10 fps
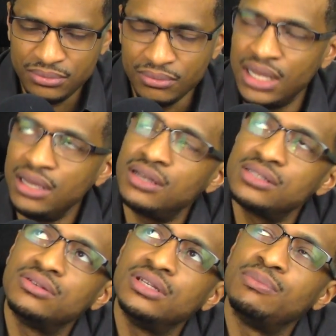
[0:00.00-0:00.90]
He
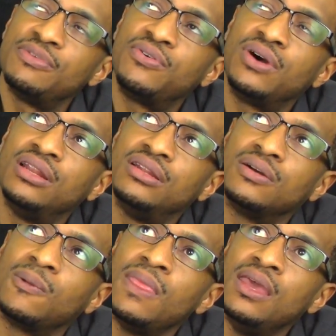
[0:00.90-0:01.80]
also did, before I
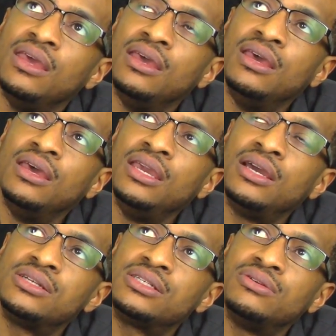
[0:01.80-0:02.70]
looked, he
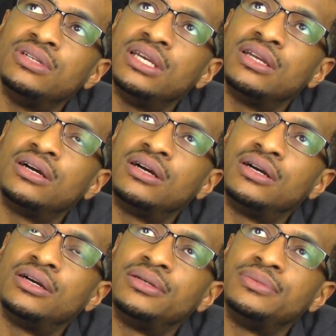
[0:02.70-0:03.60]
also did
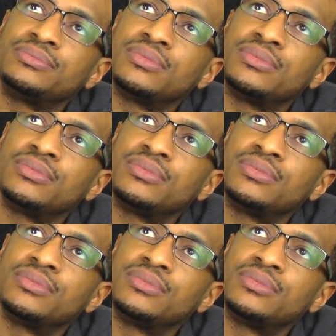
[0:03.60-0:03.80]
uh,